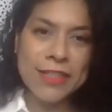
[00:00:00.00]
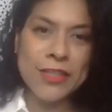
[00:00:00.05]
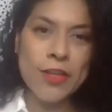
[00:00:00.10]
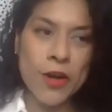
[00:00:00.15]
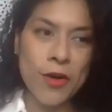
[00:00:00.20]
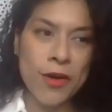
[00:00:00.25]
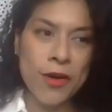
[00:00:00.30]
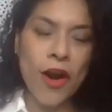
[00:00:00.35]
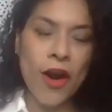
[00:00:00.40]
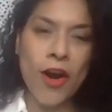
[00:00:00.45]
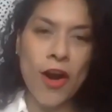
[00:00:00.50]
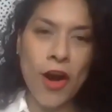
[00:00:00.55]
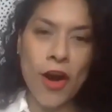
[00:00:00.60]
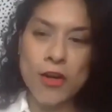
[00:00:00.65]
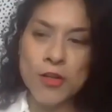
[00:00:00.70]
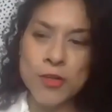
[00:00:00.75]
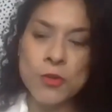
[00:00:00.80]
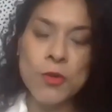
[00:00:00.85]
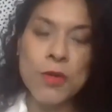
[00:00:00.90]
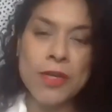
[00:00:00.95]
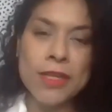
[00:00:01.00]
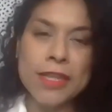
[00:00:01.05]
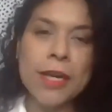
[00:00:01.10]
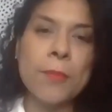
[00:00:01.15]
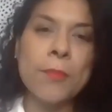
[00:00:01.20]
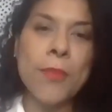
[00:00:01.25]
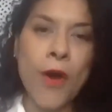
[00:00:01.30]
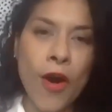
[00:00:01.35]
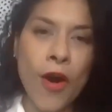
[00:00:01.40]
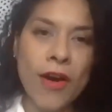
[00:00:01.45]
are doing
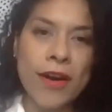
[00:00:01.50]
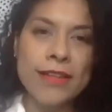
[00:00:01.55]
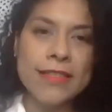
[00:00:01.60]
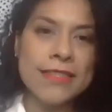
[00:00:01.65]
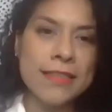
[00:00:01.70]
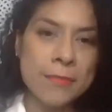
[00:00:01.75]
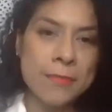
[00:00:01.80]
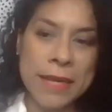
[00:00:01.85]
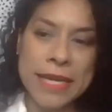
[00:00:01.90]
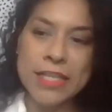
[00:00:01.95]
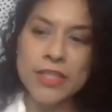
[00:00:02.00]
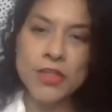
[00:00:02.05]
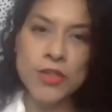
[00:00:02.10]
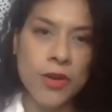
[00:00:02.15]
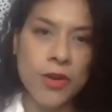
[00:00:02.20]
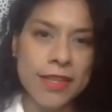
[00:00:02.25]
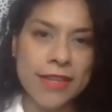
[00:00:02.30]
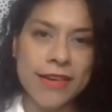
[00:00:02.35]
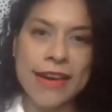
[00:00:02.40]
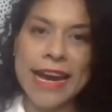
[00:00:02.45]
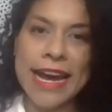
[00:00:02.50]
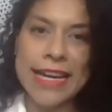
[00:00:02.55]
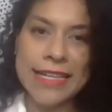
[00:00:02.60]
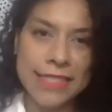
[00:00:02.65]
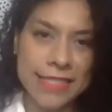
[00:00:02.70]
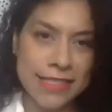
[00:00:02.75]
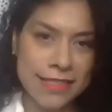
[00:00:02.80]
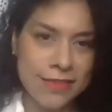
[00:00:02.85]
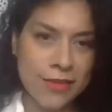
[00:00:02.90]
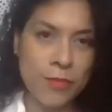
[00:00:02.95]
their part to make sure their
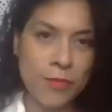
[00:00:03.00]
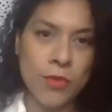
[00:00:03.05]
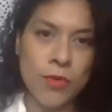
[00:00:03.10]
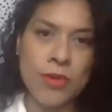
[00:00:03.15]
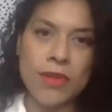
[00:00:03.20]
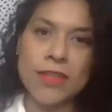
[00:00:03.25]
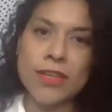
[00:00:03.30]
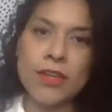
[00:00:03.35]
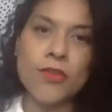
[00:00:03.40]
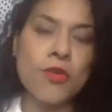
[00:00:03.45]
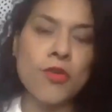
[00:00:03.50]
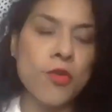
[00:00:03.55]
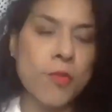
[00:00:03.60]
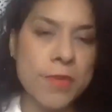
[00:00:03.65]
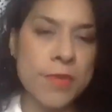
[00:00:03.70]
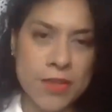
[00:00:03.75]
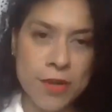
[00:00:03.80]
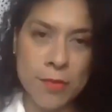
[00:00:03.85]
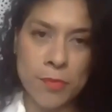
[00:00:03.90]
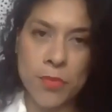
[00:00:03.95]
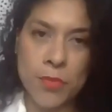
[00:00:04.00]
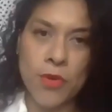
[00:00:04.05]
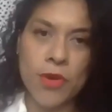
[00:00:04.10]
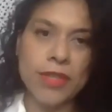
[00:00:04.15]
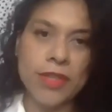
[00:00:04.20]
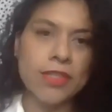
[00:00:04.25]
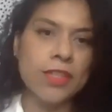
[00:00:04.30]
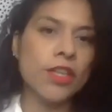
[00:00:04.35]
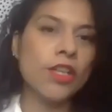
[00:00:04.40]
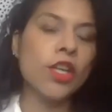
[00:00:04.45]
hygiene is on point, their grooming is on
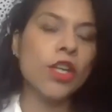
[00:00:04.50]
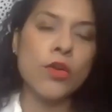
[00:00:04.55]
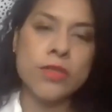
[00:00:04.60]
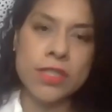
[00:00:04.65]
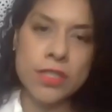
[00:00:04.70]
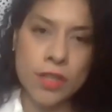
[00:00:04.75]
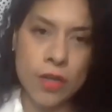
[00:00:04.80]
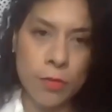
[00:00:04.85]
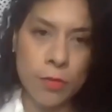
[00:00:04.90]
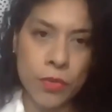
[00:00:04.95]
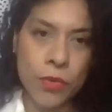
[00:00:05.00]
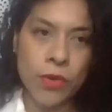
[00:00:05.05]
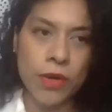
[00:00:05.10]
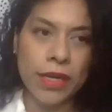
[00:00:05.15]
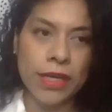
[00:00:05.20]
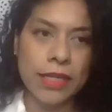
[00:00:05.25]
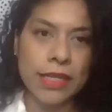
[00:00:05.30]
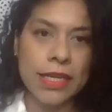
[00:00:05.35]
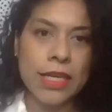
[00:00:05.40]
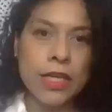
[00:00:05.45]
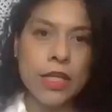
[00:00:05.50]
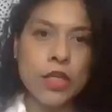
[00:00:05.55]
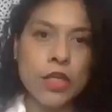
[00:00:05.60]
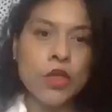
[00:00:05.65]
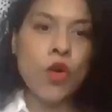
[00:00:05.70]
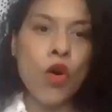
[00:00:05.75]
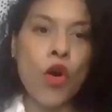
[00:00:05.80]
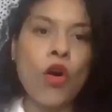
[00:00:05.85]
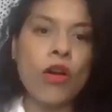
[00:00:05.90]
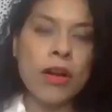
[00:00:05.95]
point, their clothes is on point.
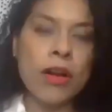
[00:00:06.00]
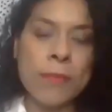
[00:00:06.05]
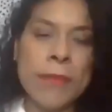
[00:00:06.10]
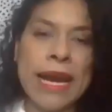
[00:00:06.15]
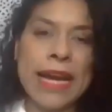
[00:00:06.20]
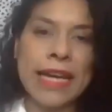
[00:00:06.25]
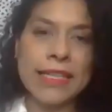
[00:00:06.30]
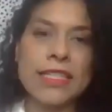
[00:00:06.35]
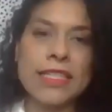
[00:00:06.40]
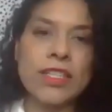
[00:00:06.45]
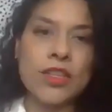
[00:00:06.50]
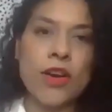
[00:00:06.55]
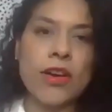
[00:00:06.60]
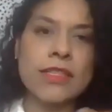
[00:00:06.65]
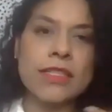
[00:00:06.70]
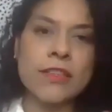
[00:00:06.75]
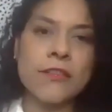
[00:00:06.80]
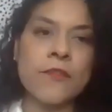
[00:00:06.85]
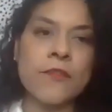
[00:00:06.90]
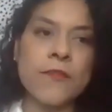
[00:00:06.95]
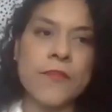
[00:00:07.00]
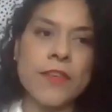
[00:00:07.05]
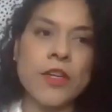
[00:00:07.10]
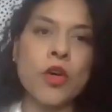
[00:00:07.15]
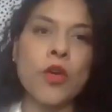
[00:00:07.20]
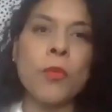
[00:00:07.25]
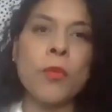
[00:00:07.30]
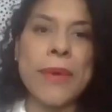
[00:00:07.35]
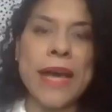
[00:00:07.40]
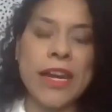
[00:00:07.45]
You automatically start to
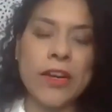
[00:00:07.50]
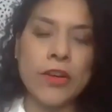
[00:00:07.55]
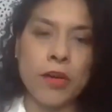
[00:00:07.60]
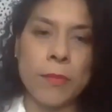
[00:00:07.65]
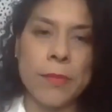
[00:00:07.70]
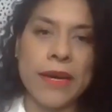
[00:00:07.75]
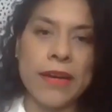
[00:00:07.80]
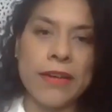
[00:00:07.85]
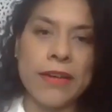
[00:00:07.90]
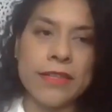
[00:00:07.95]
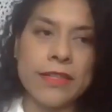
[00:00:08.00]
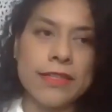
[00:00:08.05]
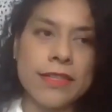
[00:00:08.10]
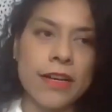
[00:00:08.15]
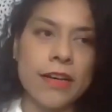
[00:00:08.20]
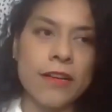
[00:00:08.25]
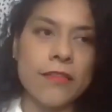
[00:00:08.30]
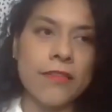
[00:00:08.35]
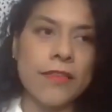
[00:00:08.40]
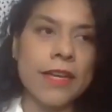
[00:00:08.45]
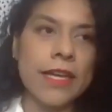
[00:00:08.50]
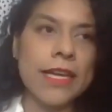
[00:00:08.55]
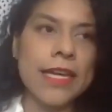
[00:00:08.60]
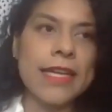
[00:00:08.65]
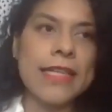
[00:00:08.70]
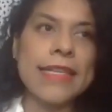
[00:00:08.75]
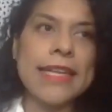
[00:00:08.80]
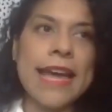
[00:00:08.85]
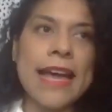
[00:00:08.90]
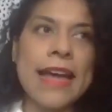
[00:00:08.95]
feel better about yourself.
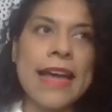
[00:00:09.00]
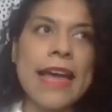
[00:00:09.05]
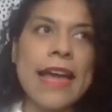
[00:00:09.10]
Not